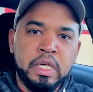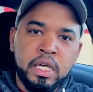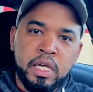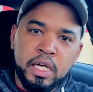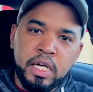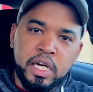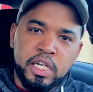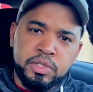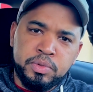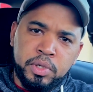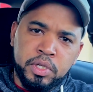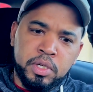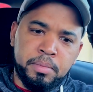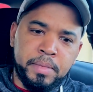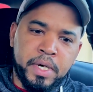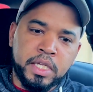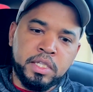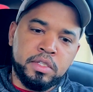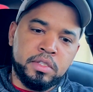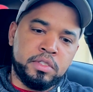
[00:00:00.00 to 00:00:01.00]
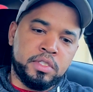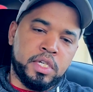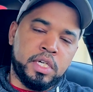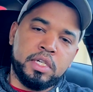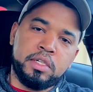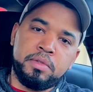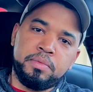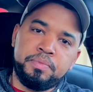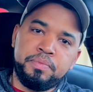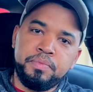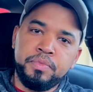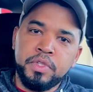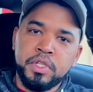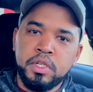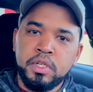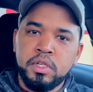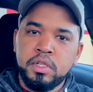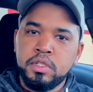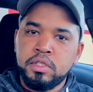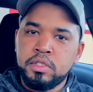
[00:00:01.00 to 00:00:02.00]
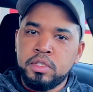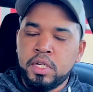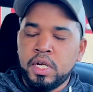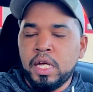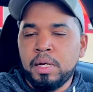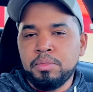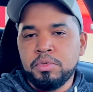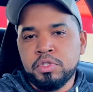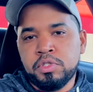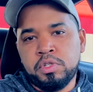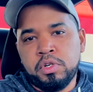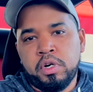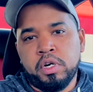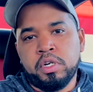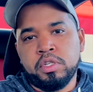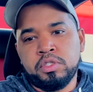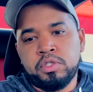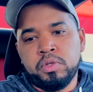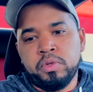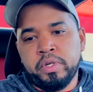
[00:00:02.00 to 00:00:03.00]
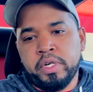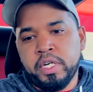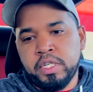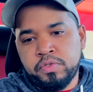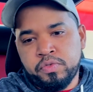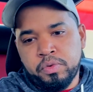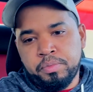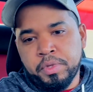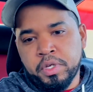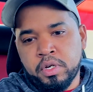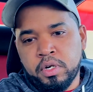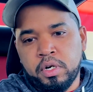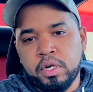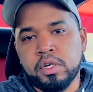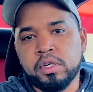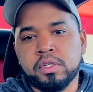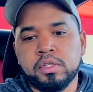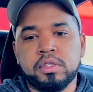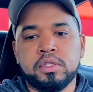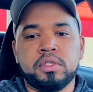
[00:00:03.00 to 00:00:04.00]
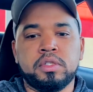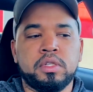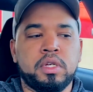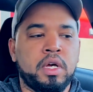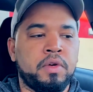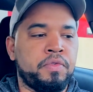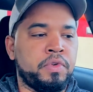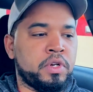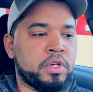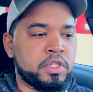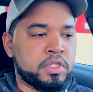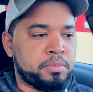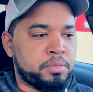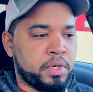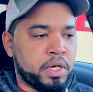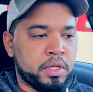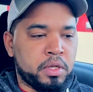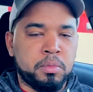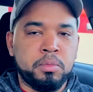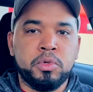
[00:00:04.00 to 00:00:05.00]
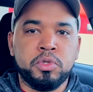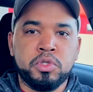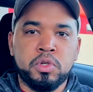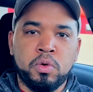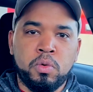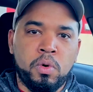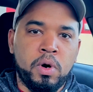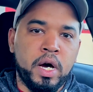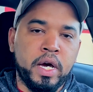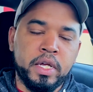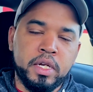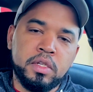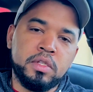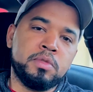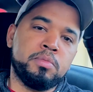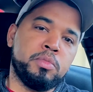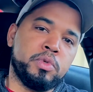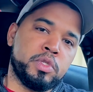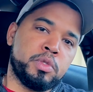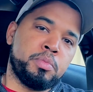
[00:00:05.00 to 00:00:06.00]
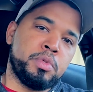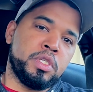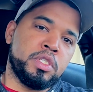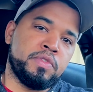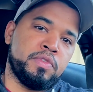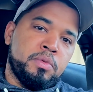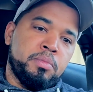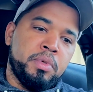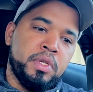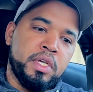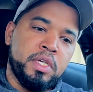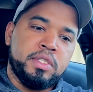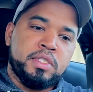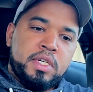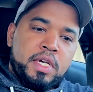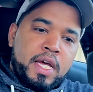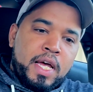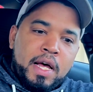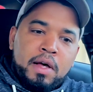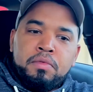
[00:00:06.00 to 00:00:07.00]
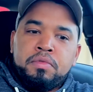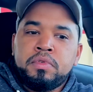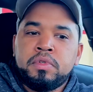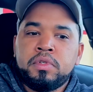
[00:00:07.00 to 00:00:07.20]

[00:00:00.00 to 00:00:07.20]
Hey guys, welcome back to the channel. Today I'm just talking to you guys from the car. I figured it's probably the most quietest, most peaceful place I have